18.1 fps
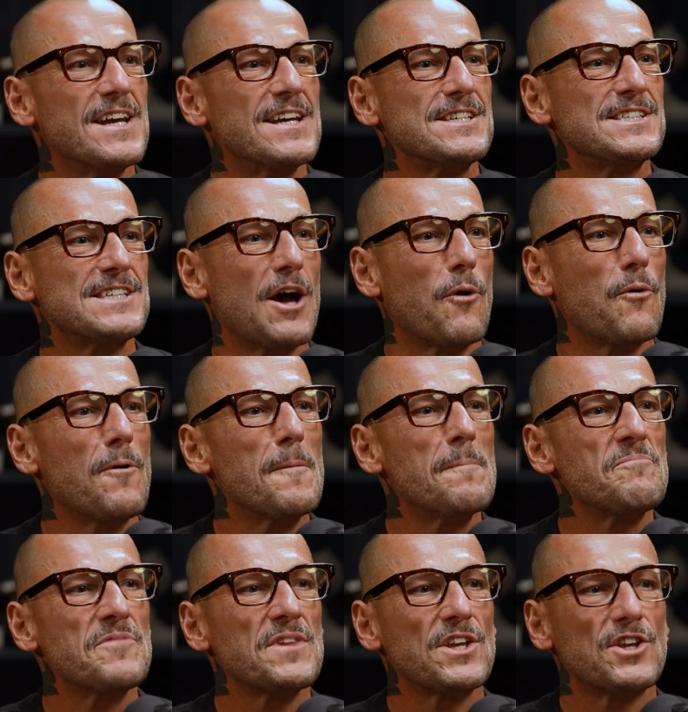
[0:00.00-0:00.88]
So,
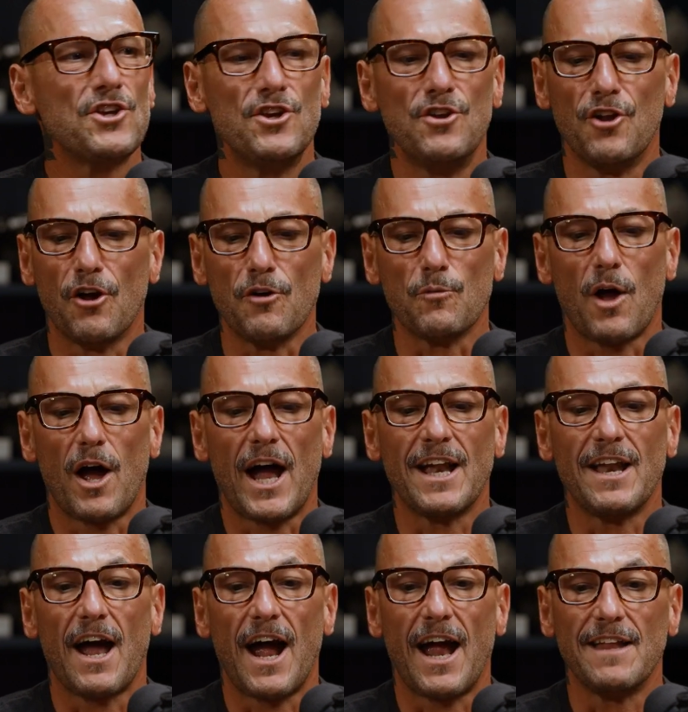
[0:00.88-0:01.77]
you know,
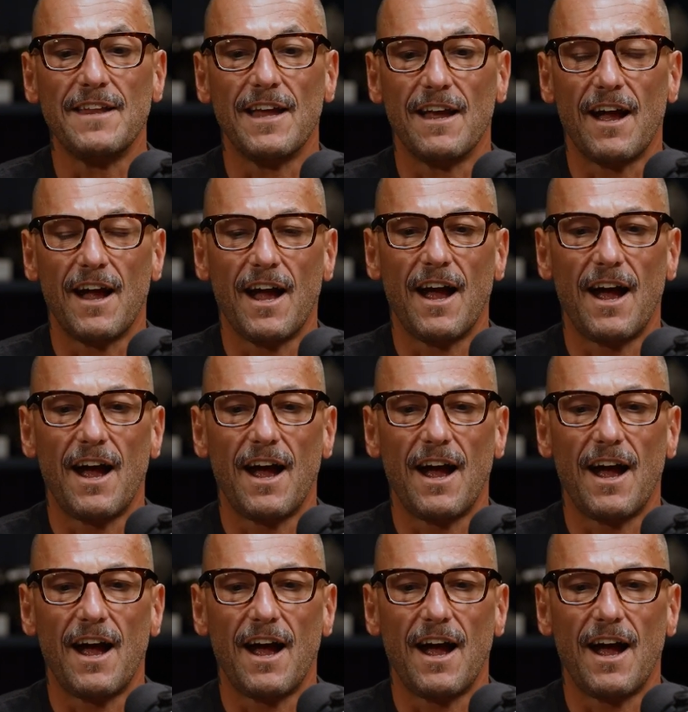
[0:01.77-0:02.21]
and